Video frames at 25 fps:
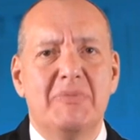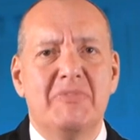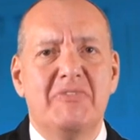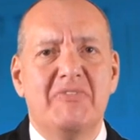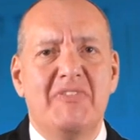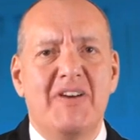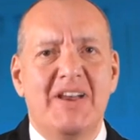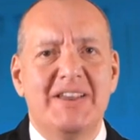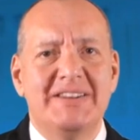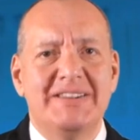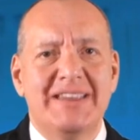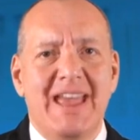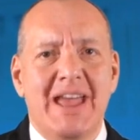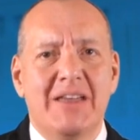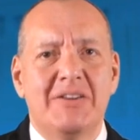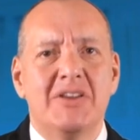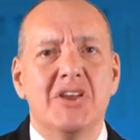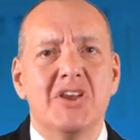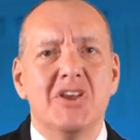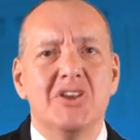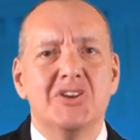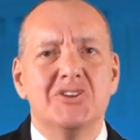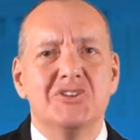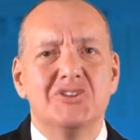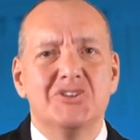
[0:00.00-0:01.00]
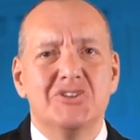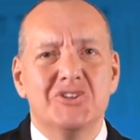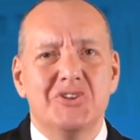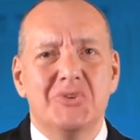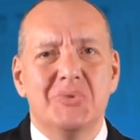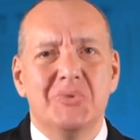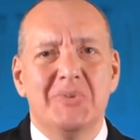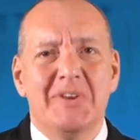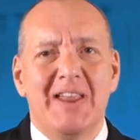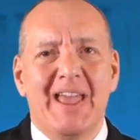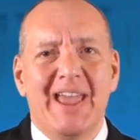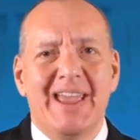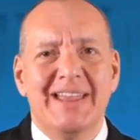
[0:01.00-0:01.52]
find out
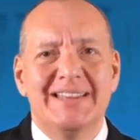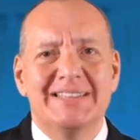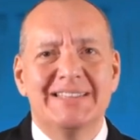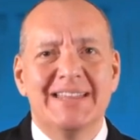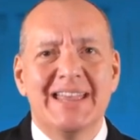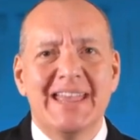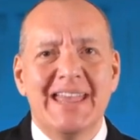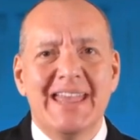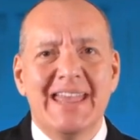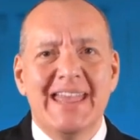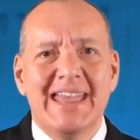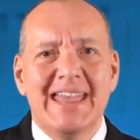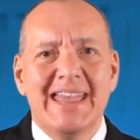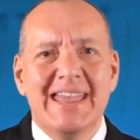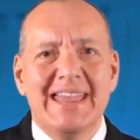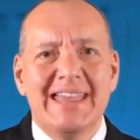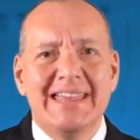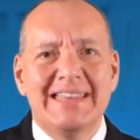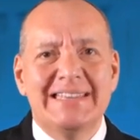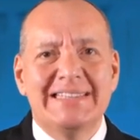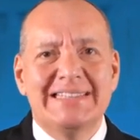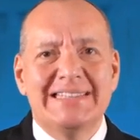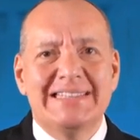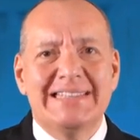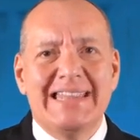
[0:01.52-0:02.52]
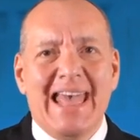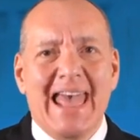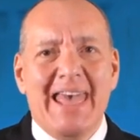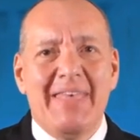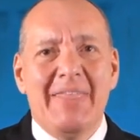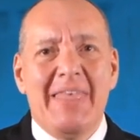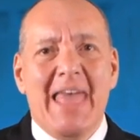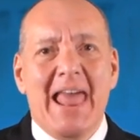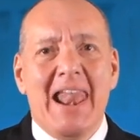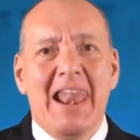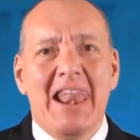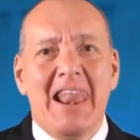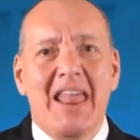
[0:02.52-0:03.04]
too late is that
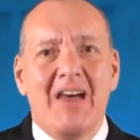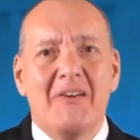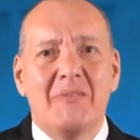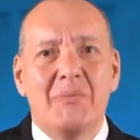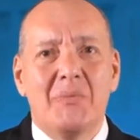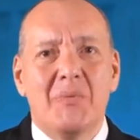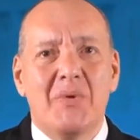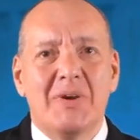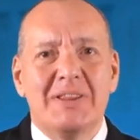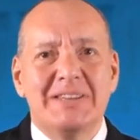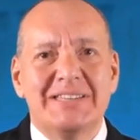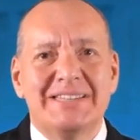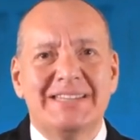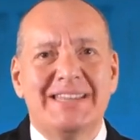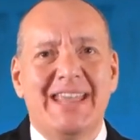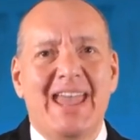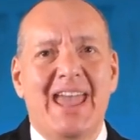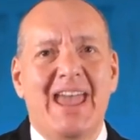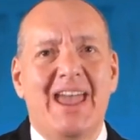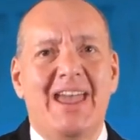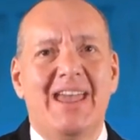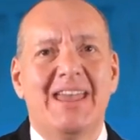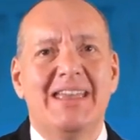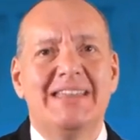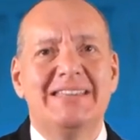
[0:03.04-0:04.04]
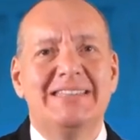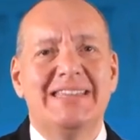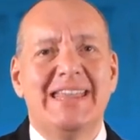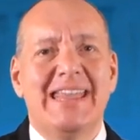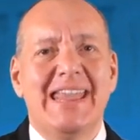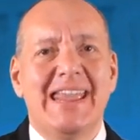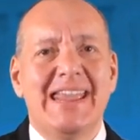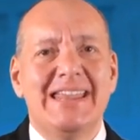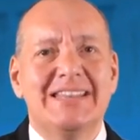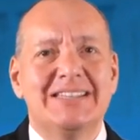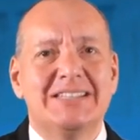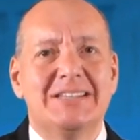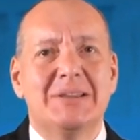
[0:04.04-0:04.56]
their loved one's care is
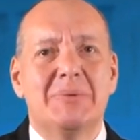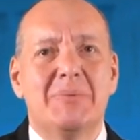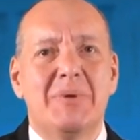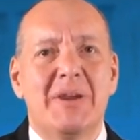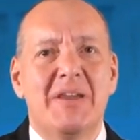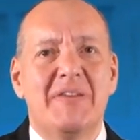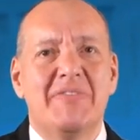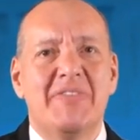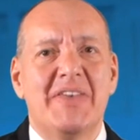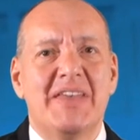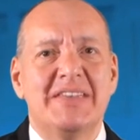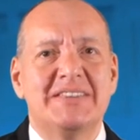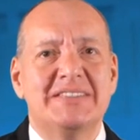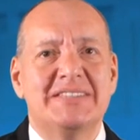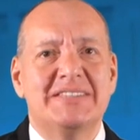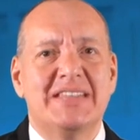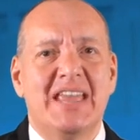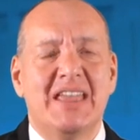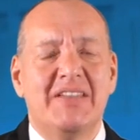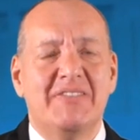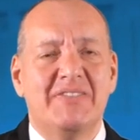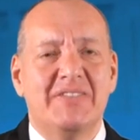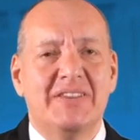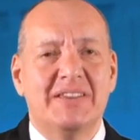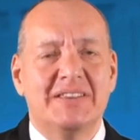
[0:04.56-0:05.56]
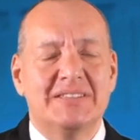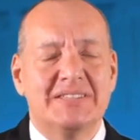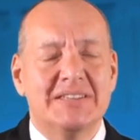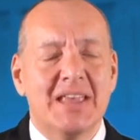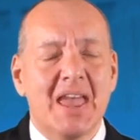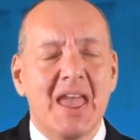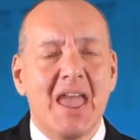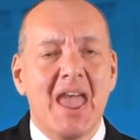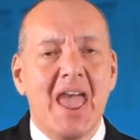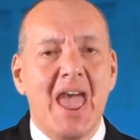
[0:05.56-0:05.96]
eating away at their savings,